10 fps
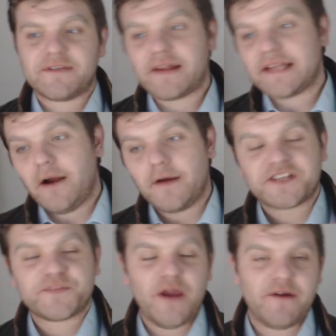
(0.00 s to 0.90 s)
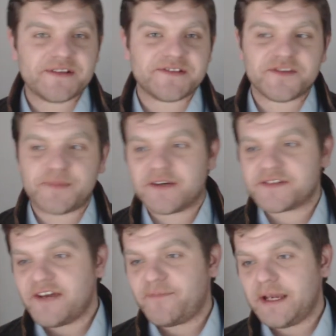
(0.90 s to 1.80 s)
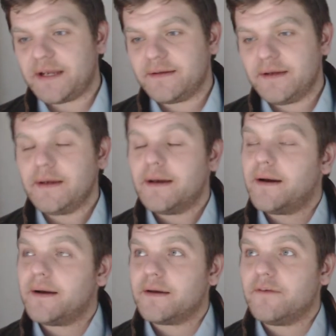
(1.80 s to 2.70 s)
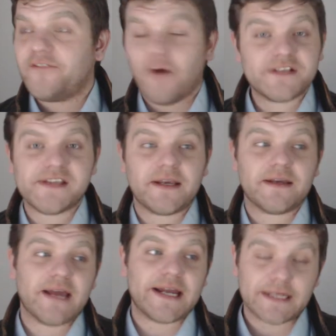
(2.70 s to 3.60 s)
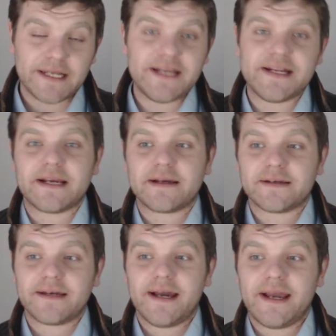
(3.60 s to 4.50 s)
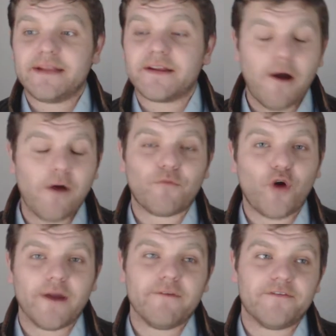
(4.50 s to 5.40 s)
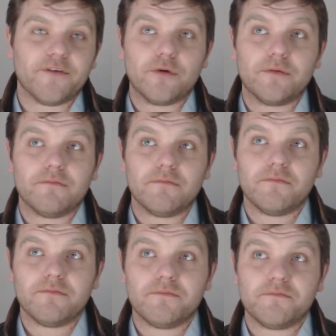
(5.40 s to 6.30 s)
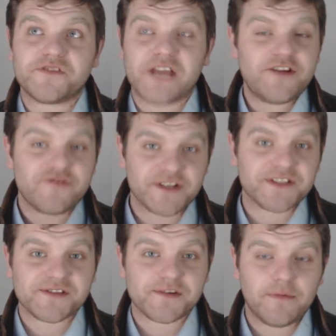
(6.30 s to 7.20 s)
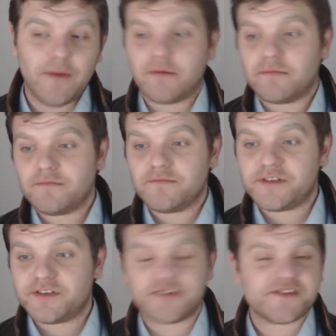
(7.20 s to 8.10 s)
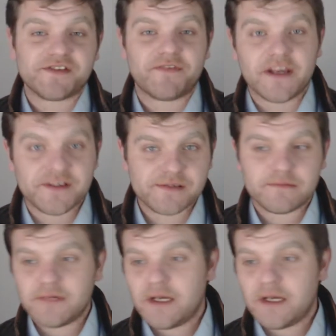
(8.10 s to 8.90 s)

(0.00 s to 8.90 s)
They've had their own experiences because they've been fighting and leading in their own right for centuries in some well dozens of years,